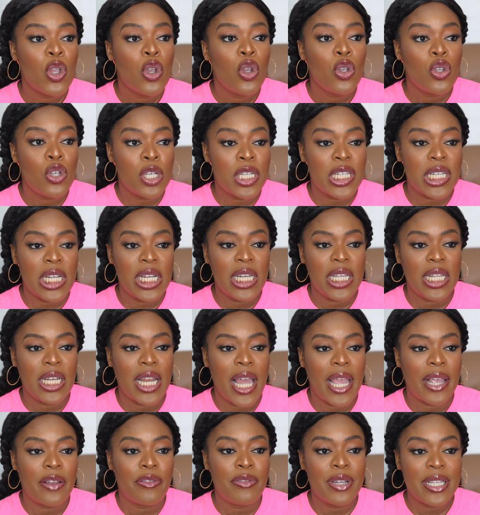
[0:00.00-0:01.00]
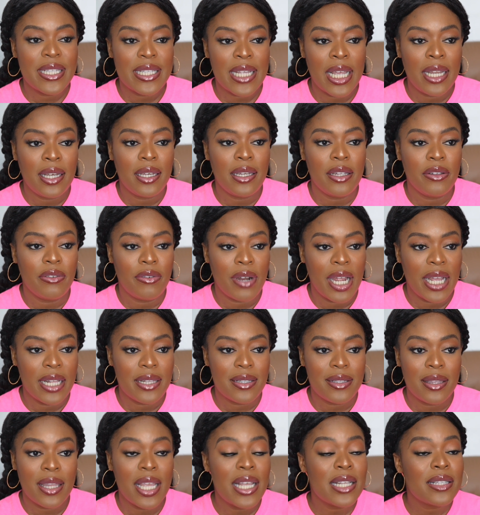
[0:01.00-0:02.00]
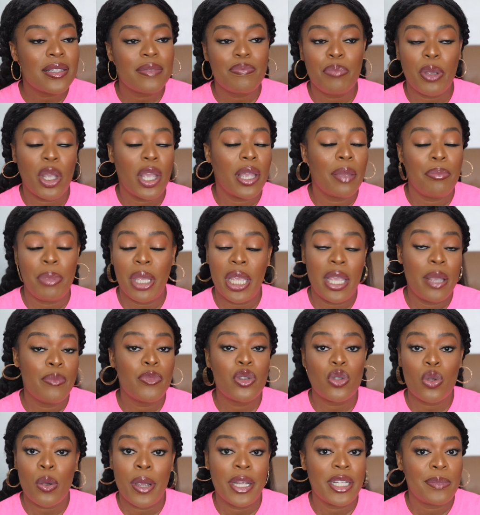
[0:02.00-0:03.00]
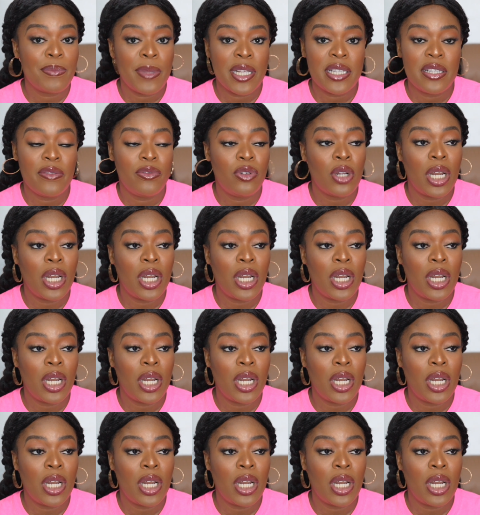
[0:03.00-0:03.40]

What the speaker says: Usually, like recently, right, things became so expensive.